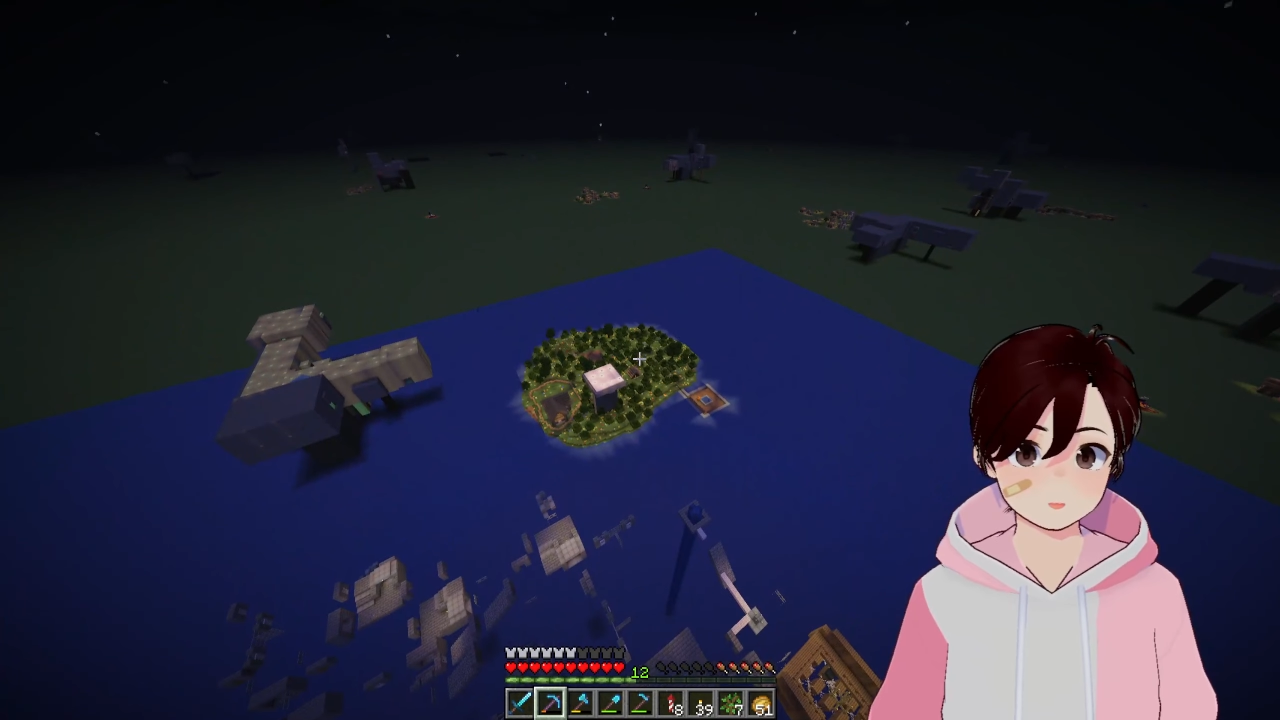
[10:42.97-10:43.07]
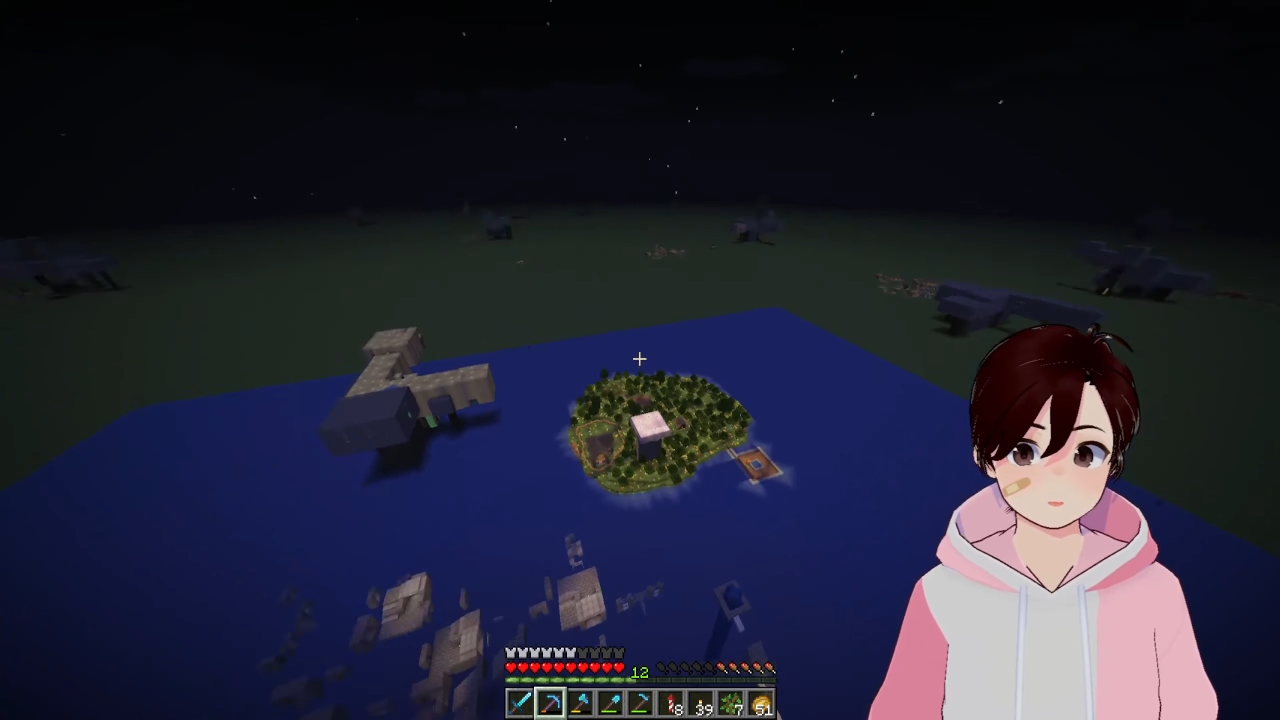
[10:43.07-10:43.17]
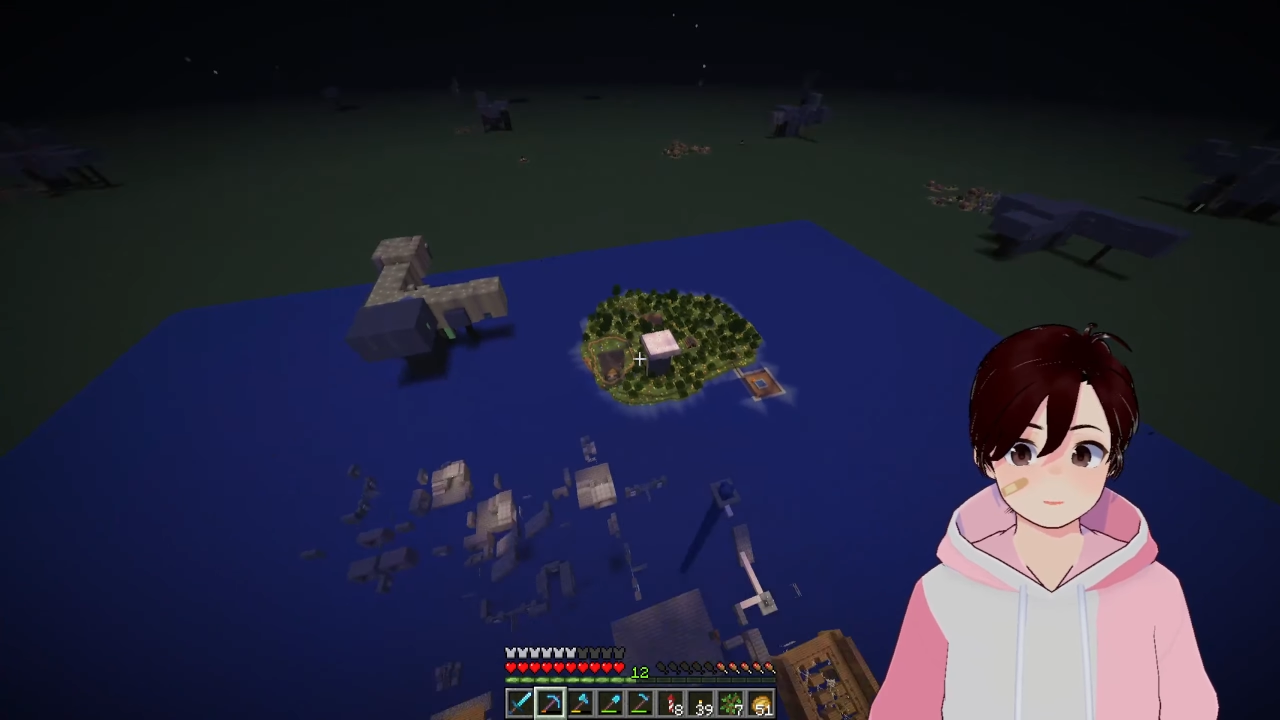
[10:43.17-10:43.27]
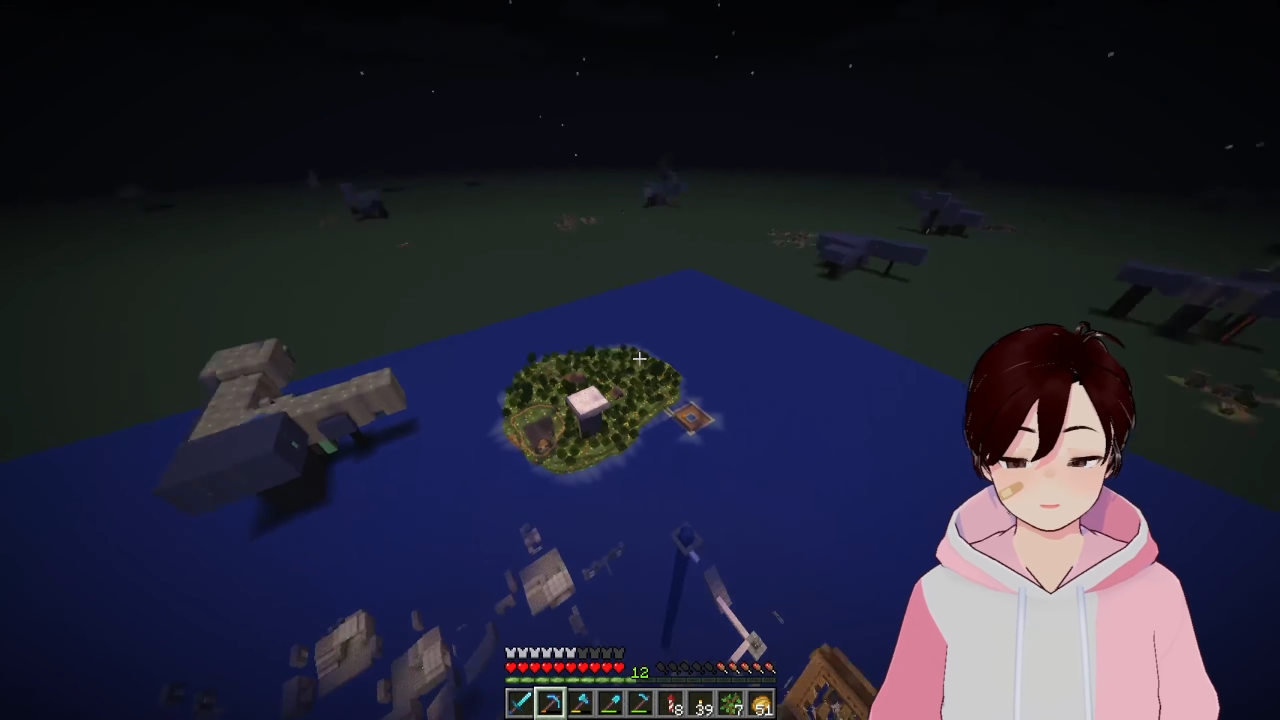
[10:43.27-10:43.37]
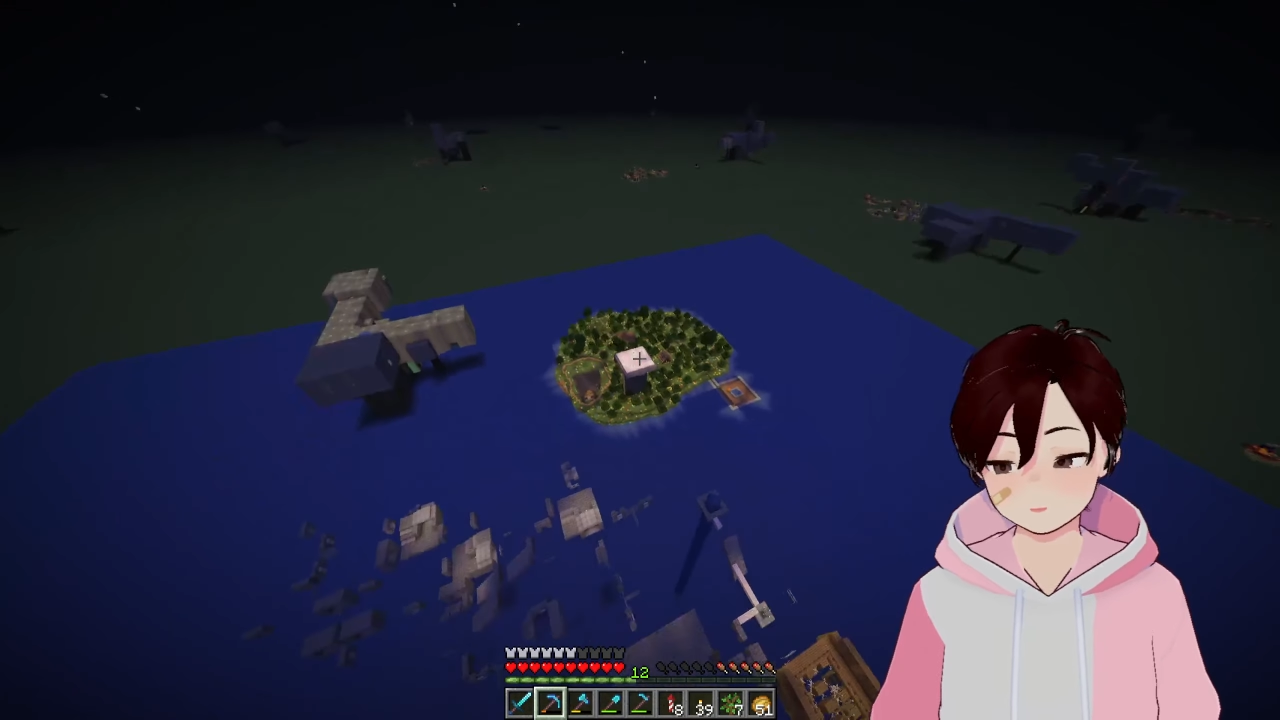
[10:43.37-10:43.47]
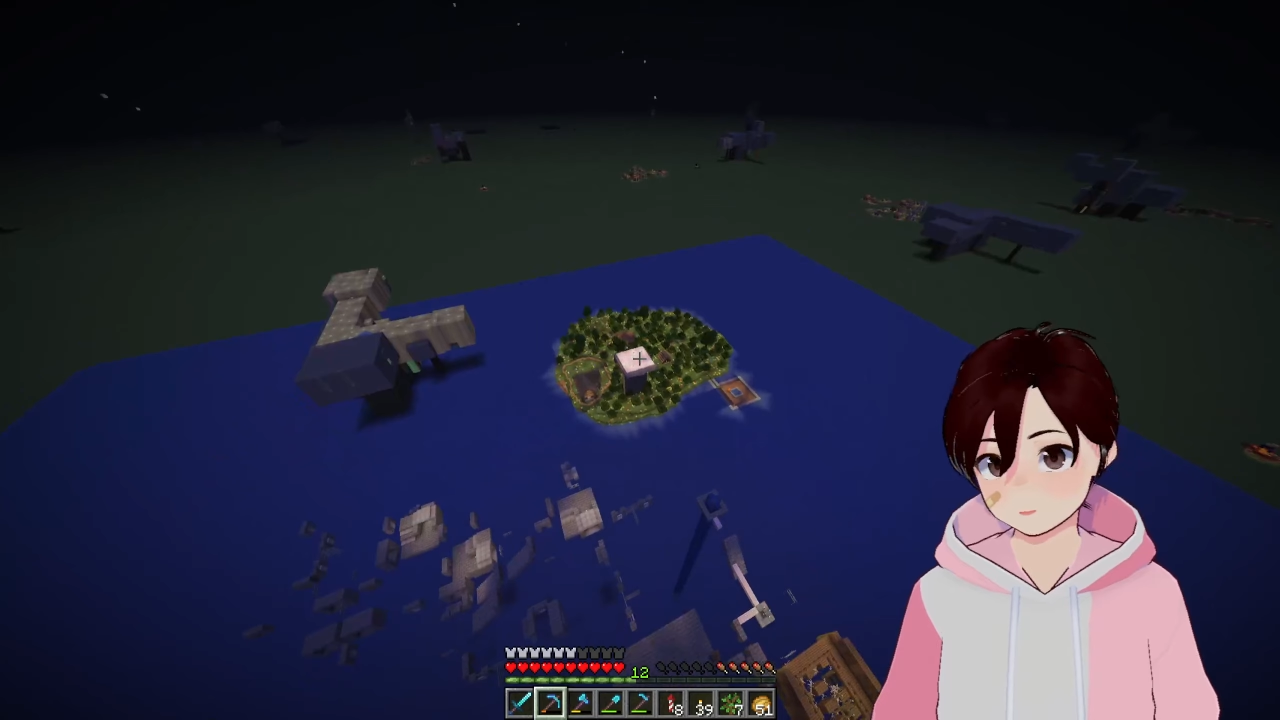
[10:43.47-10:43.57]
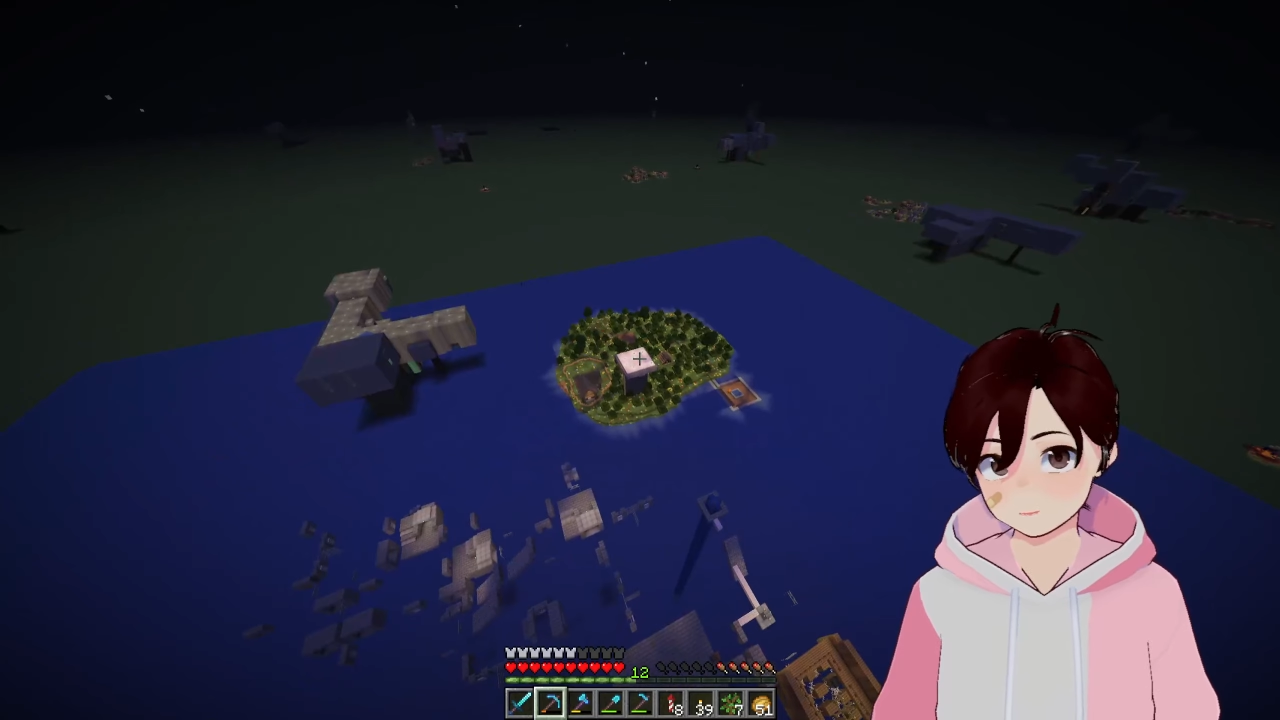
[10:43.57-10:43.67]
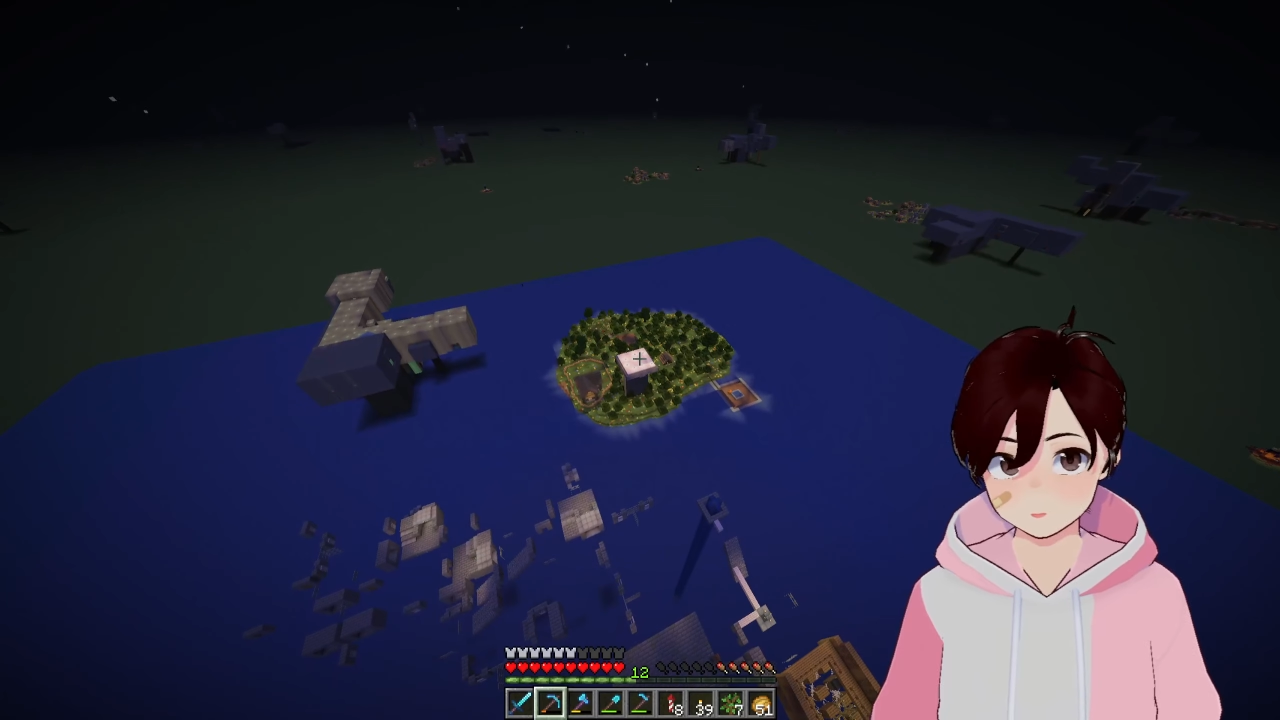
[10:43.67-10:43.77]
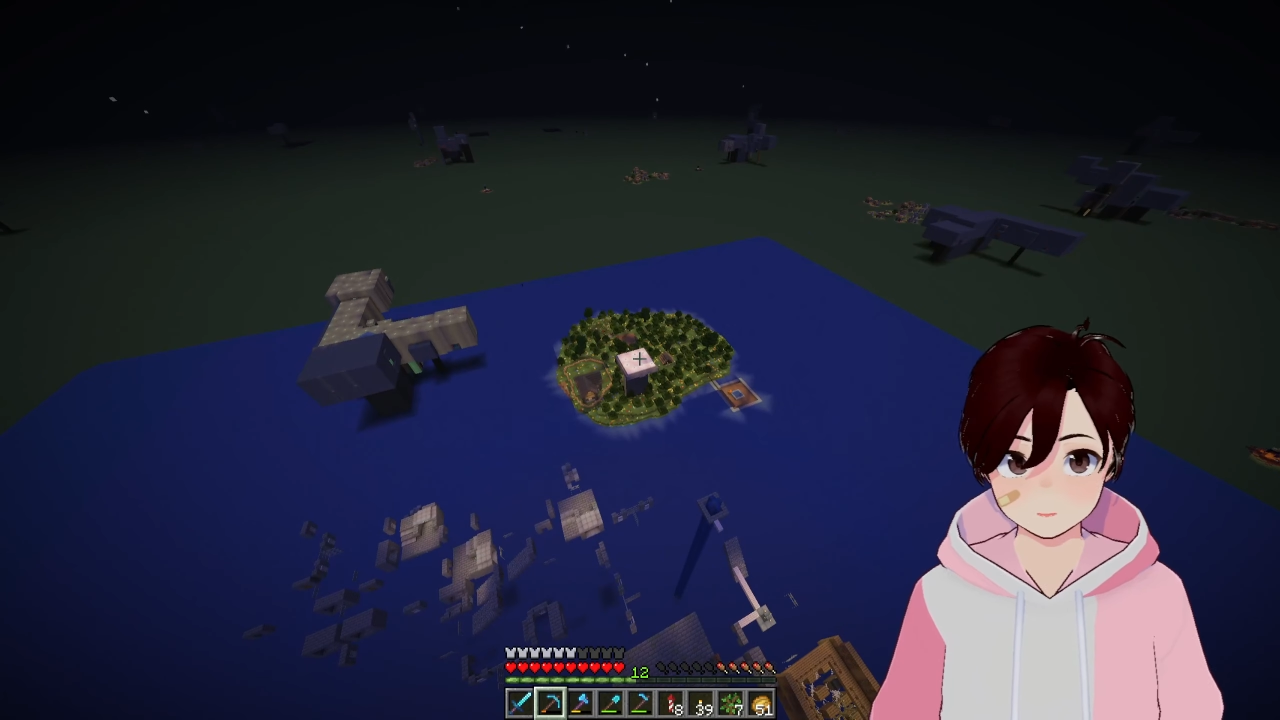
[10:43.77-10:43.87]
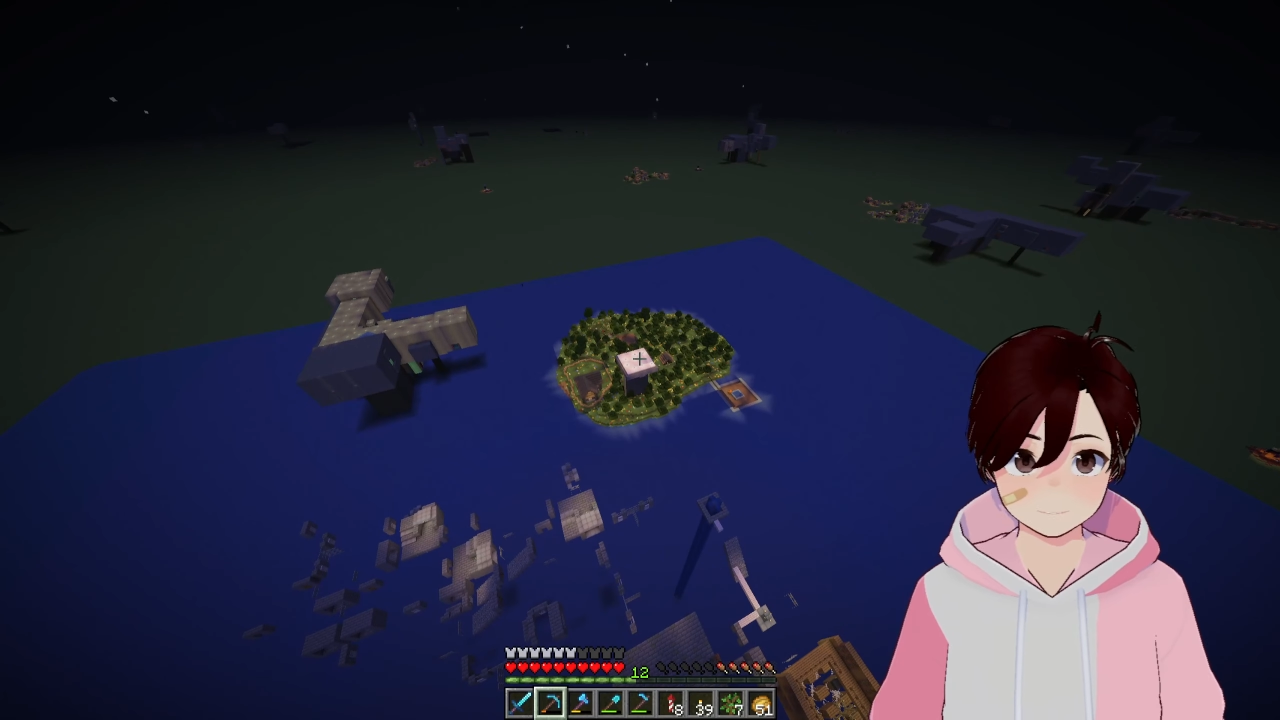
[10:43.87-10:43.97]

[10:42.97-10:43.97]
Because if it's not bigger